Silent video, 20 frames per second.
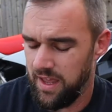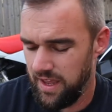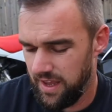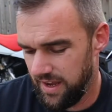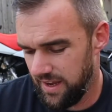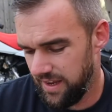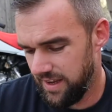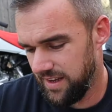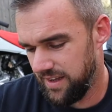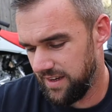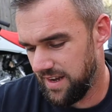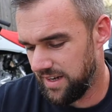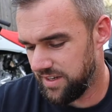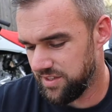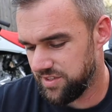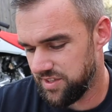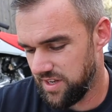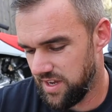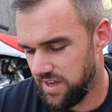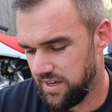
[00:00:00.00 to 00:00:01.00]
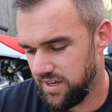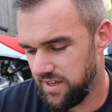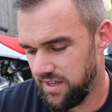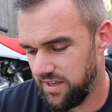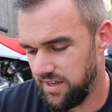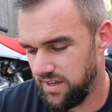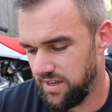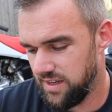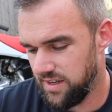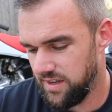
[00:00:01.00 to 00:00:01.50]
and I
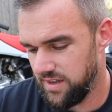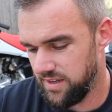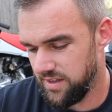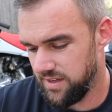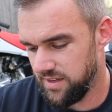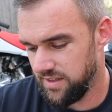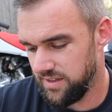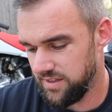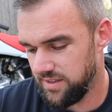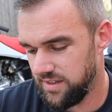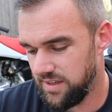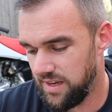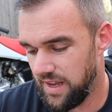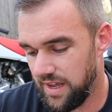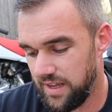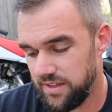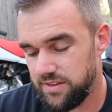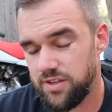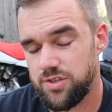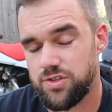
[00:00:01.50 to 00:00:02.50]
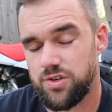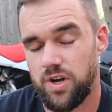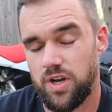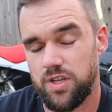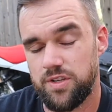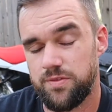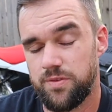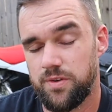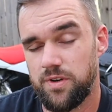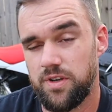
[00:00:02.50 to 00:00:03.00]
decided not to
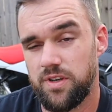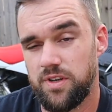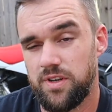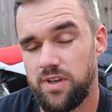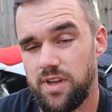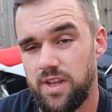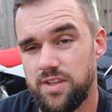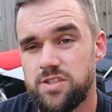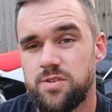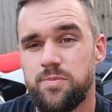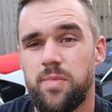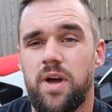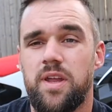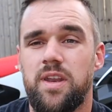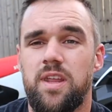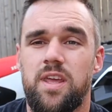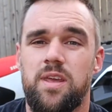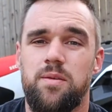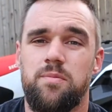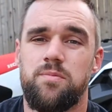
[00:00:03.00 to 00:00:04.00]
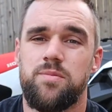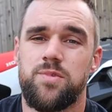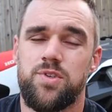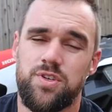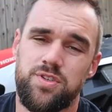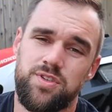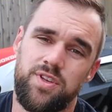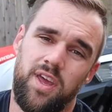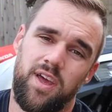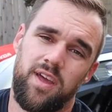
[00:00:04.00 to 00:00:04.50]
transfer it into my name
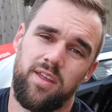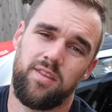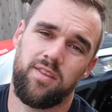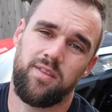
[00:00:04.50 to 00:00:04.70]
just yet.